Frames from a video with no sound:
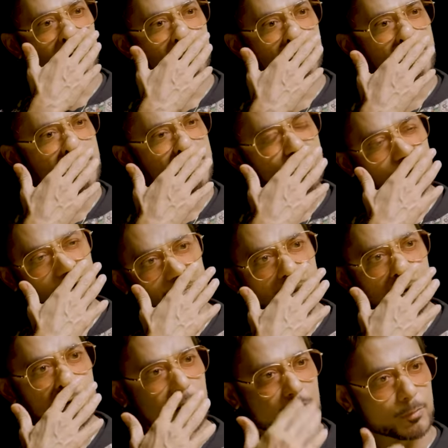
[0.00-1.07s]
Main company ki thodi
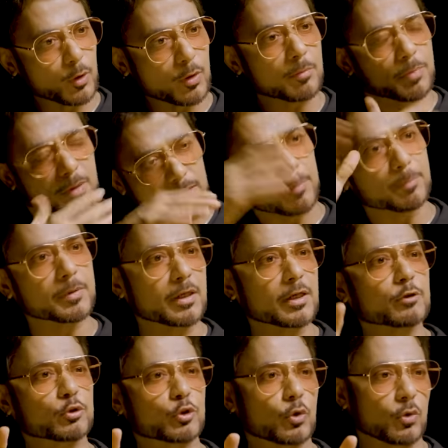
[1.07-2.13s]
baat kar raha hu. Company
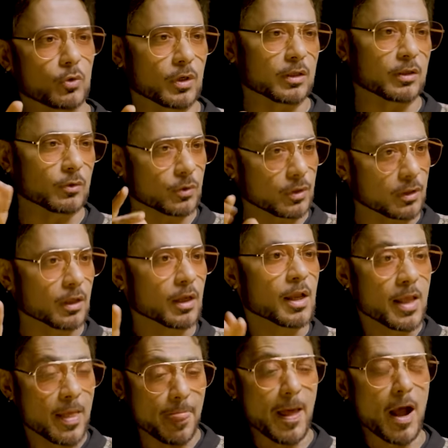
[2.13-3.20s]
ka to jo ho raha tha, ho
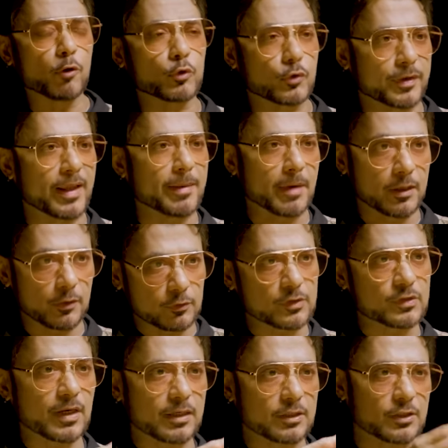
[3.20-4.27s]
raha. Now, today,
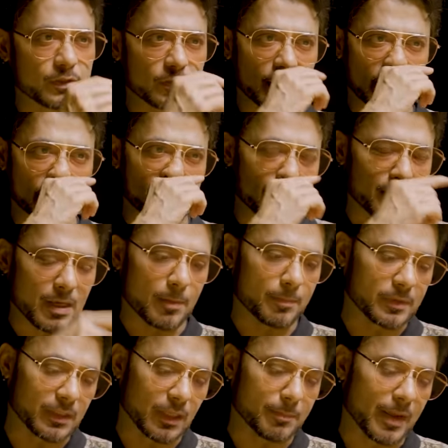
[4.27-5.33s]
MicroStrategy is the same
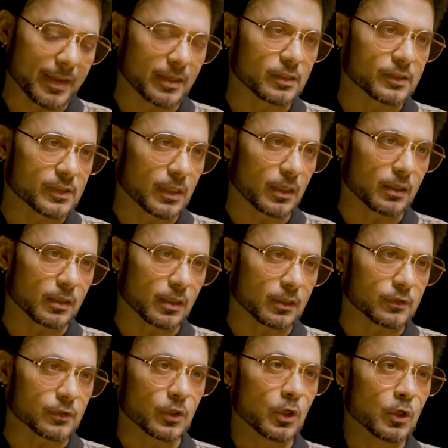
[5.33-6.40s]
company that Michael Saylor
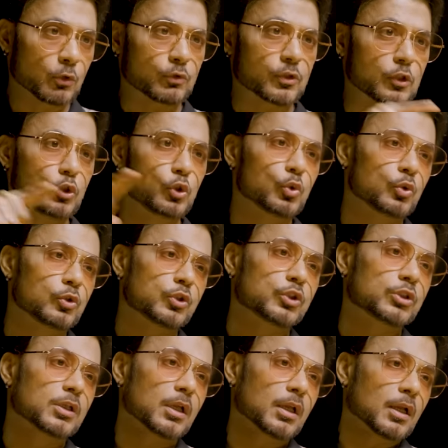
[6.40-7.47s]
runs, who's a
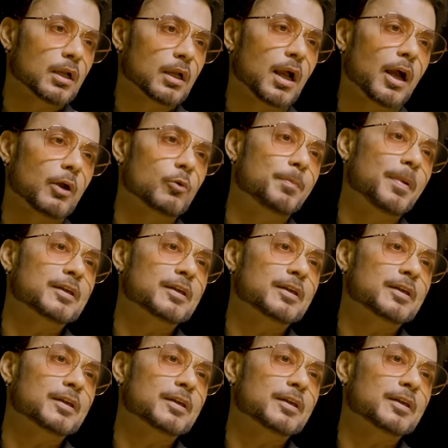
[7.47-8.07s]
huge guy who